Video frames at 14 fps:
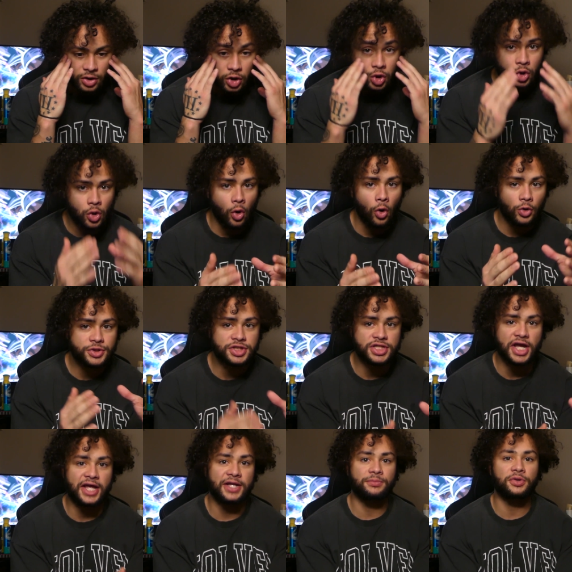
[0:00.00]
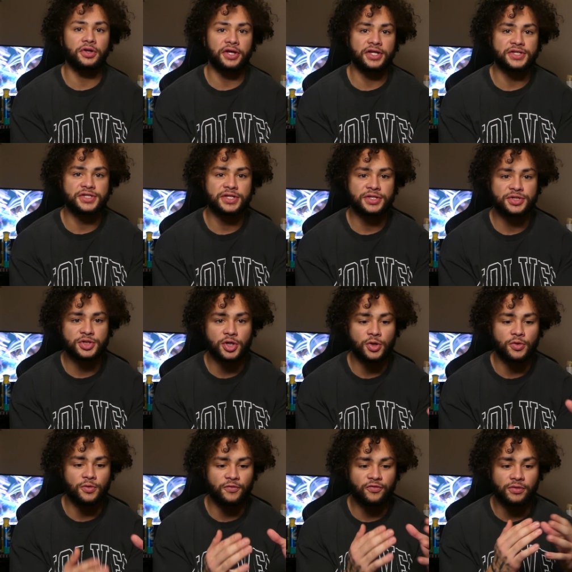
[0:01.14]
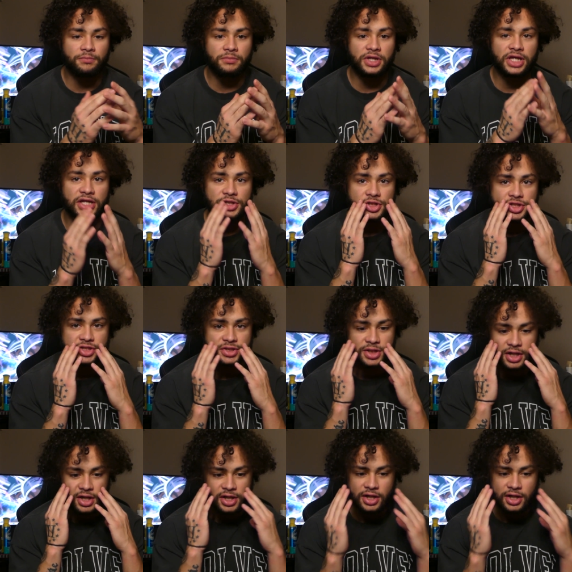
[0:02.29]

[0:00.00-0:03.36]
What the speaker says: a goal set in place, so for me it just